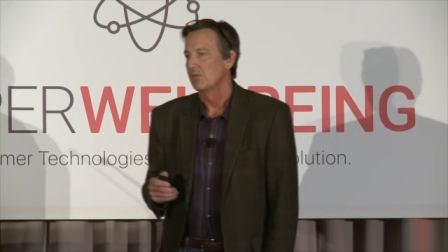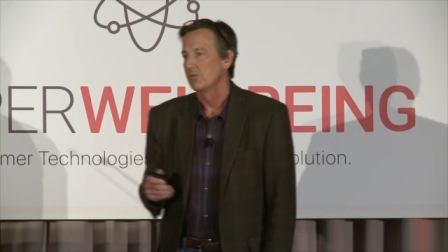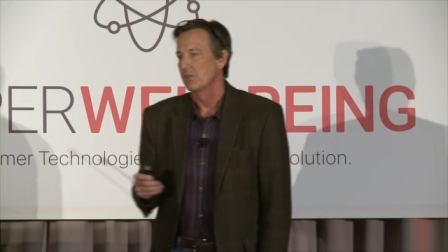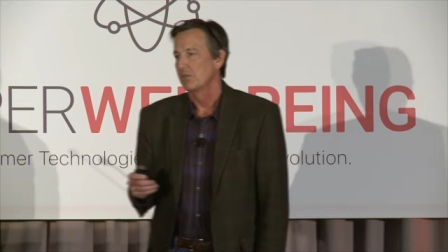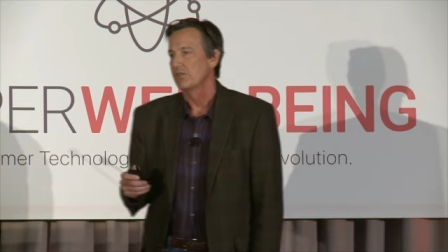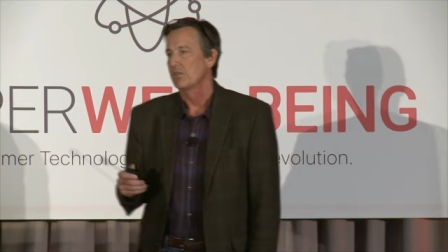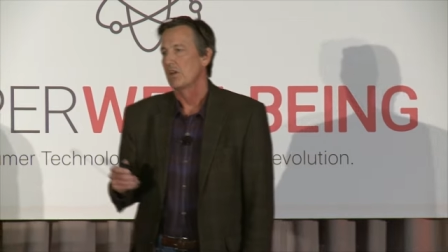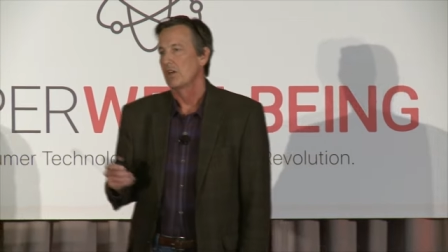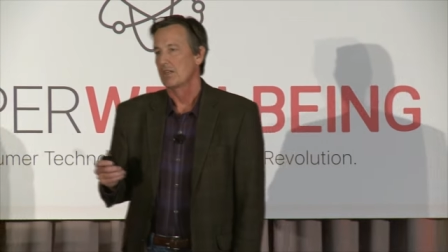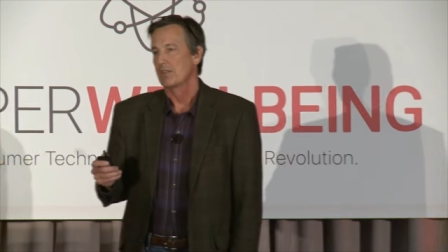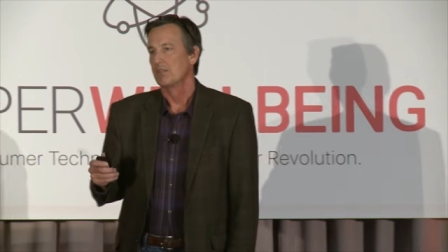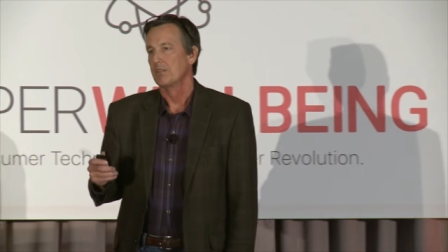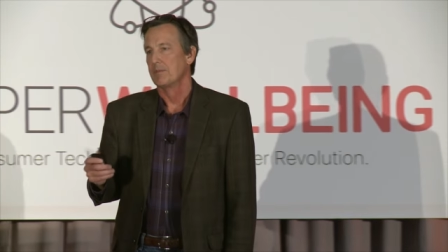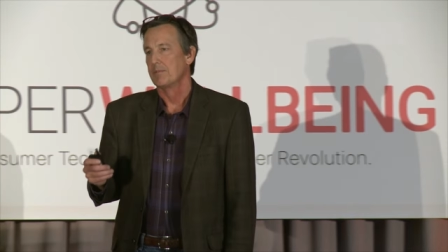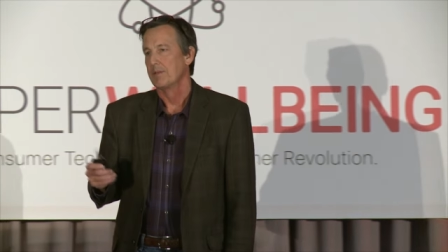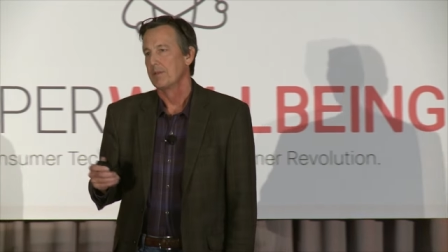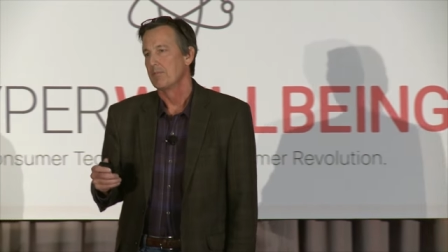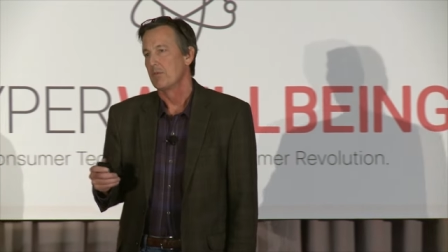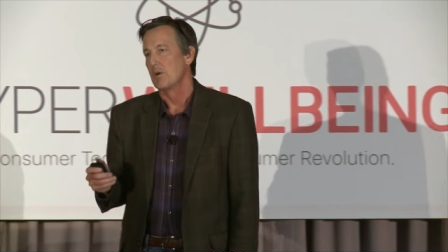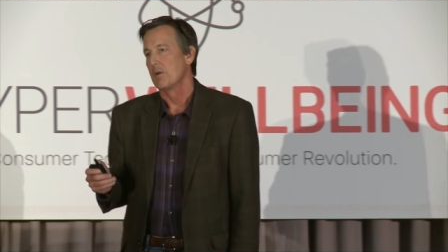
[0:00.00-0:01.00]
And we'll talk a
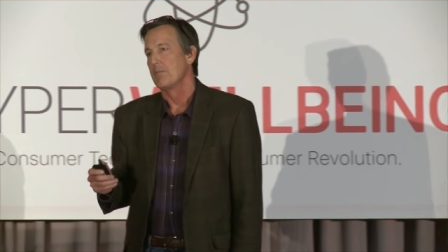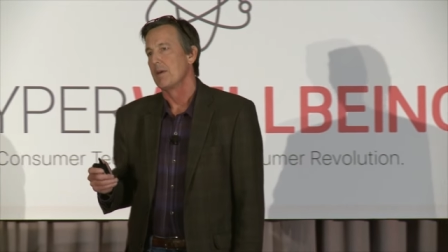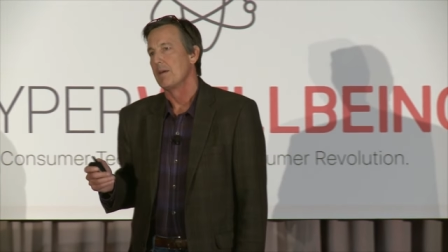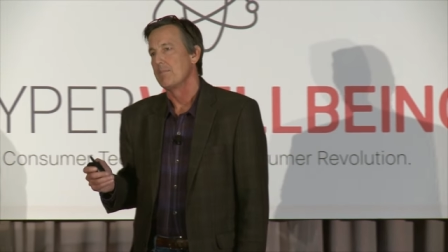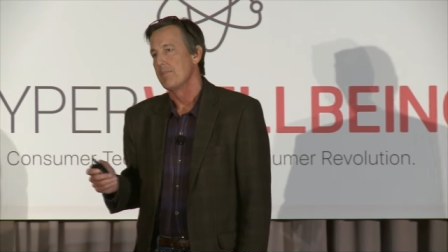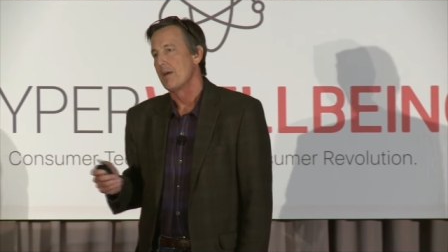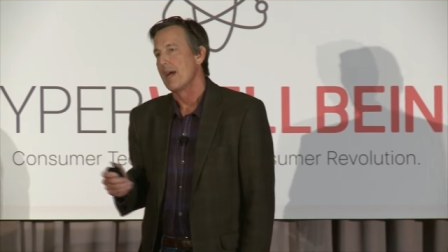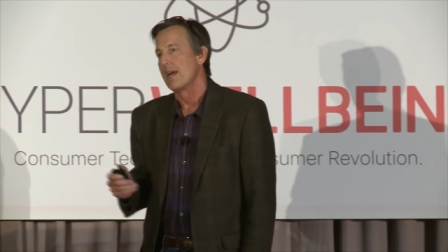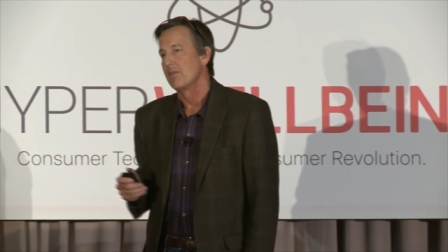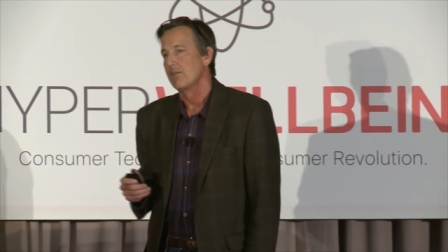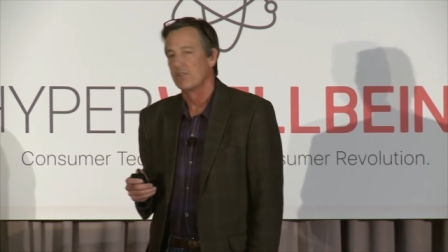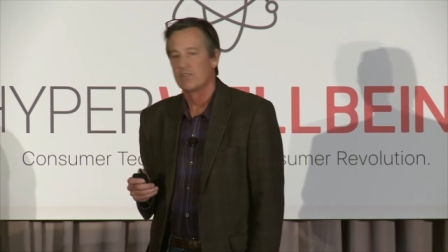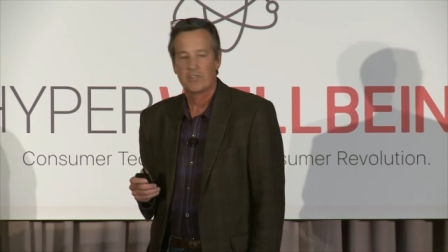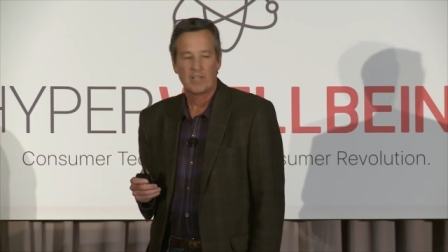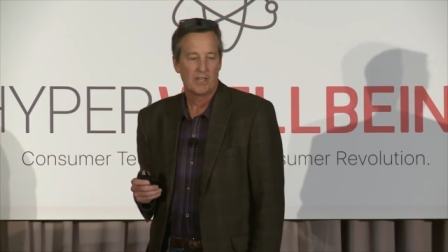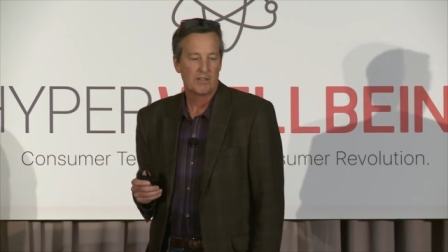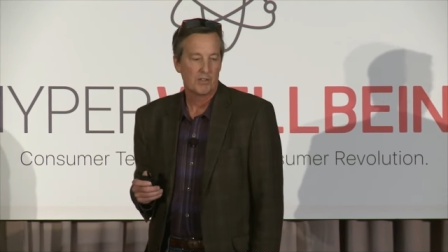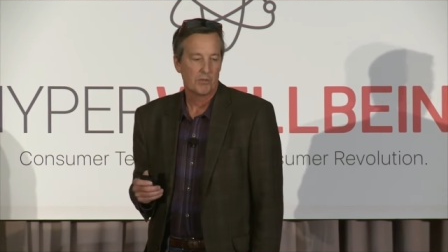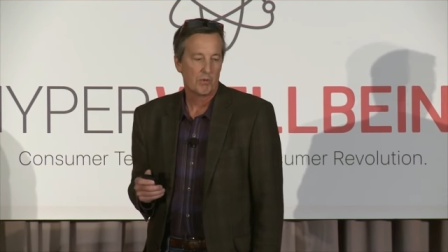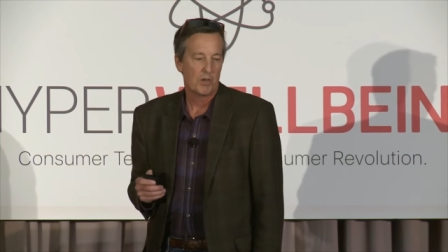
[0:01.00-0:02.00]
little bit more about batteries
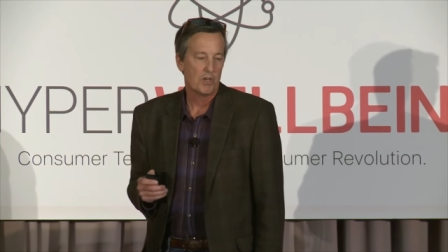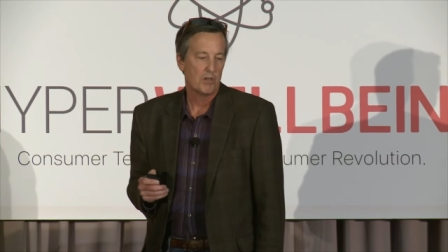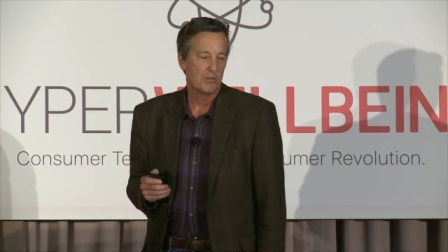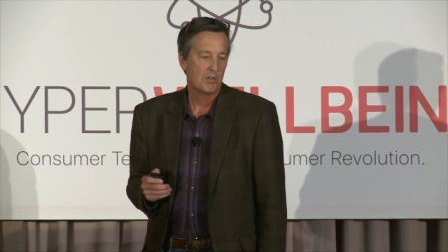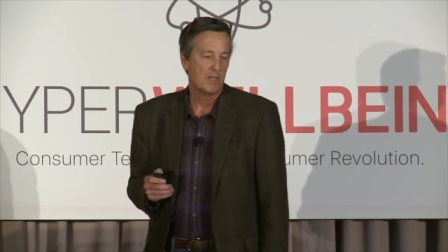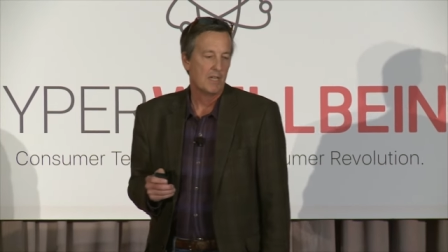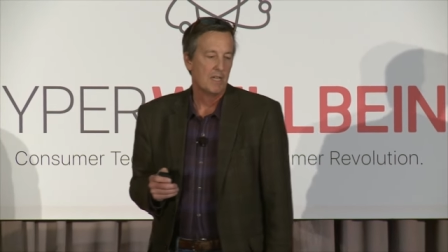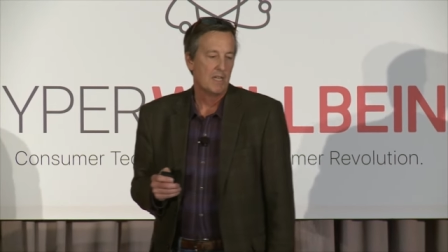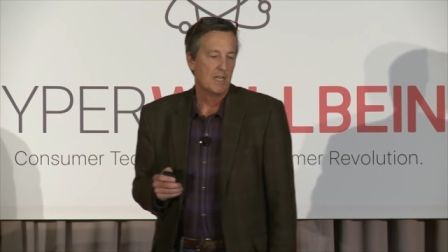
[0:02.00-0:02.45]
down the road.